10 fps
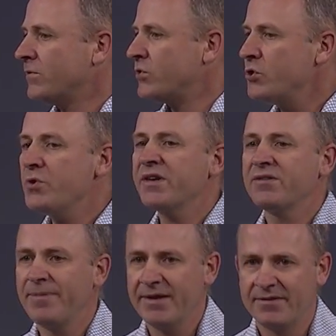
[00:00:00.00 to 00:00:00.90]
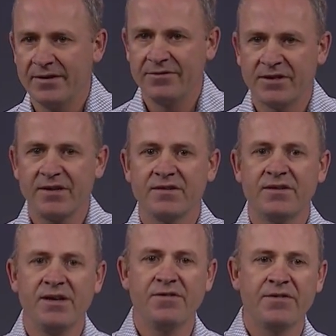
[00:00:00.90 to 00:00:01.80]
too expensive to
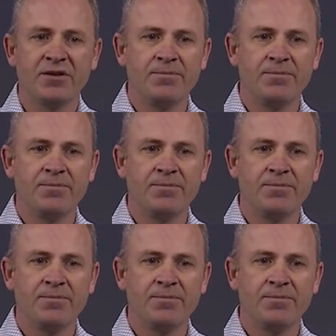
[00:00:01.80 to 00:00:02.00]
conceive of to